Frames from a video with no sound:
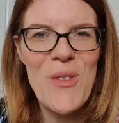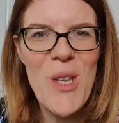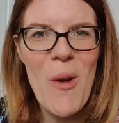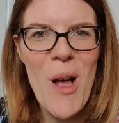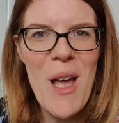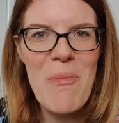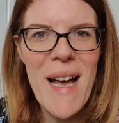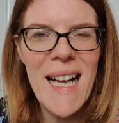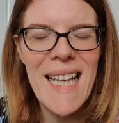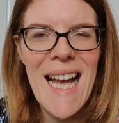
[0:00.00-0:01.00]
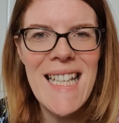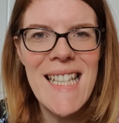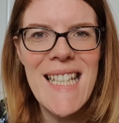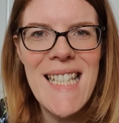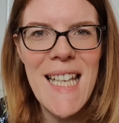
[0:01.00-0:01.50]
So I'm back
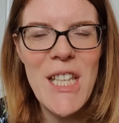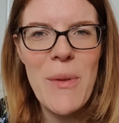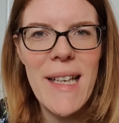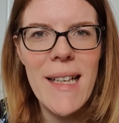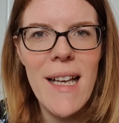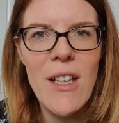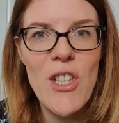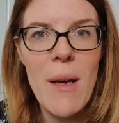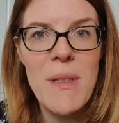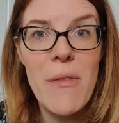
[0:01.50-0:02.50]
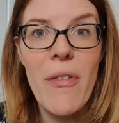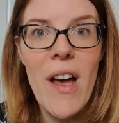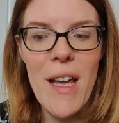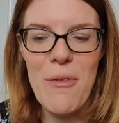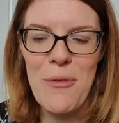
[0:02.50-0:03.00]
and continuing chapter
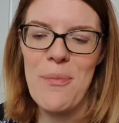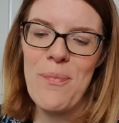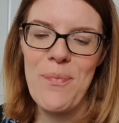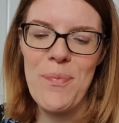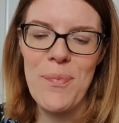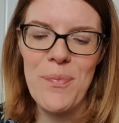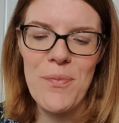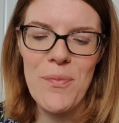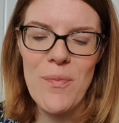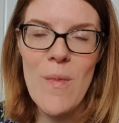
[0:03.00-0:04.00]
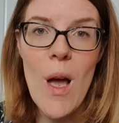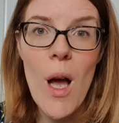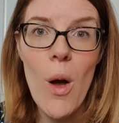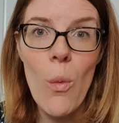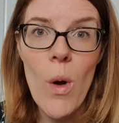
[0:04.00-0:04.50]
five.
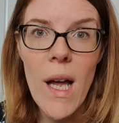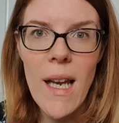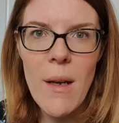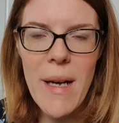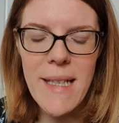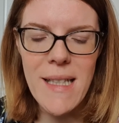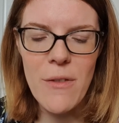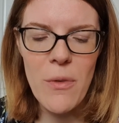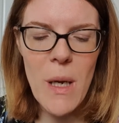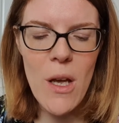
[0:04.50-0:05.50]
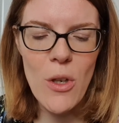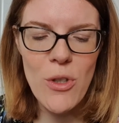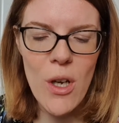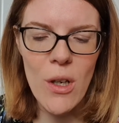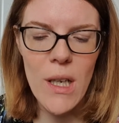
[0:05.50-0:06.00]
While I waited for my hot
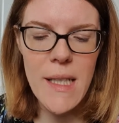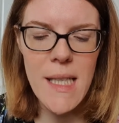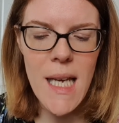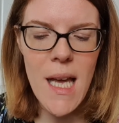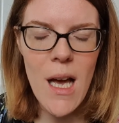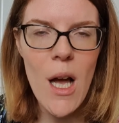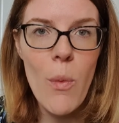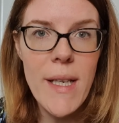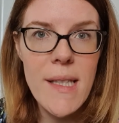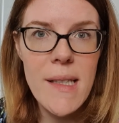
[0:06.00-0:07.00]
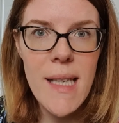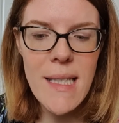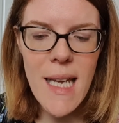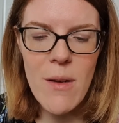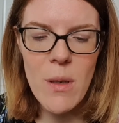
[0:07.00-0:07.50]
chocolate, I went and
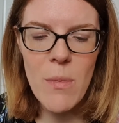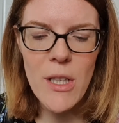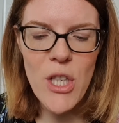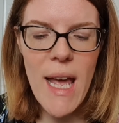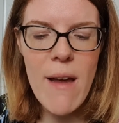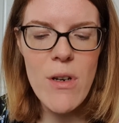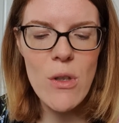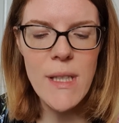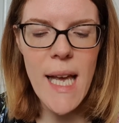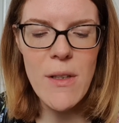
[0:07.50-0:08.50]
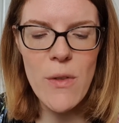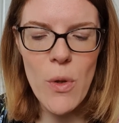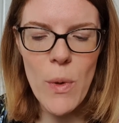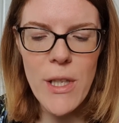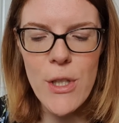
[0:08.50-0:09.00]
sat down in my chair and looked out of
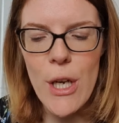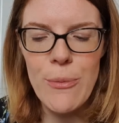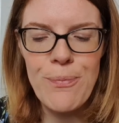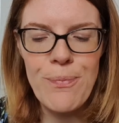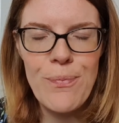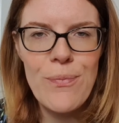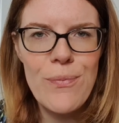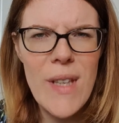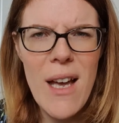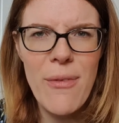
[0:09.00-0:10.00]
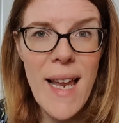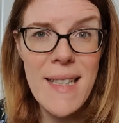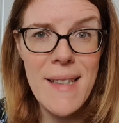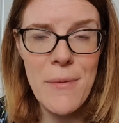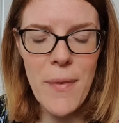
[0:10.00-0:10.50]
the window. Our
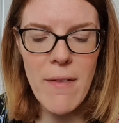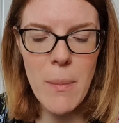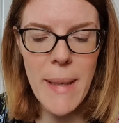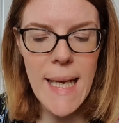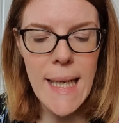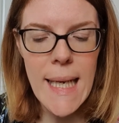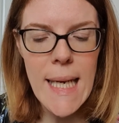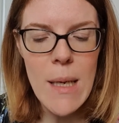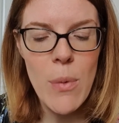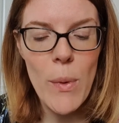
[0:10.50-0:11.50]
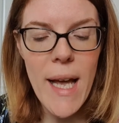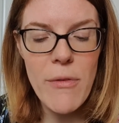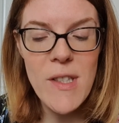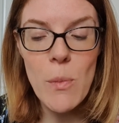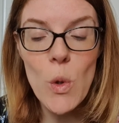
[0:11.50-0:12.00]
flat isn't very big, but we have
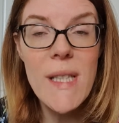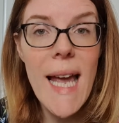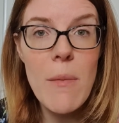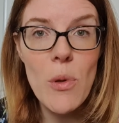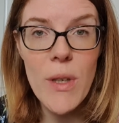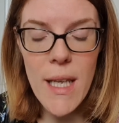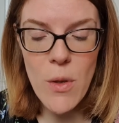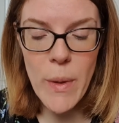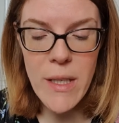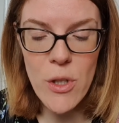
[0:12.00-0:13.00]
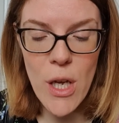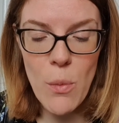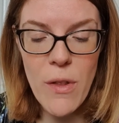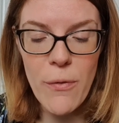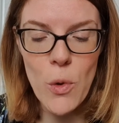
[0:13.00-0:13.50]
a small table near the window
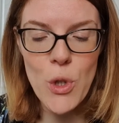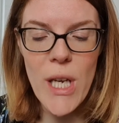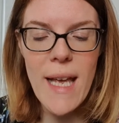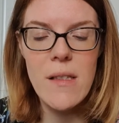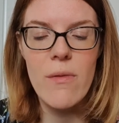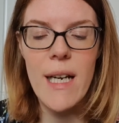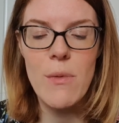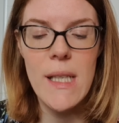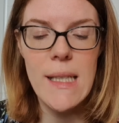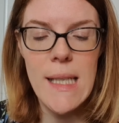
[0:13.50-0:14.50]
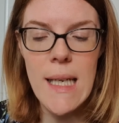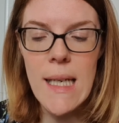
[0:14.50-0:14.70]
with four chairs around it.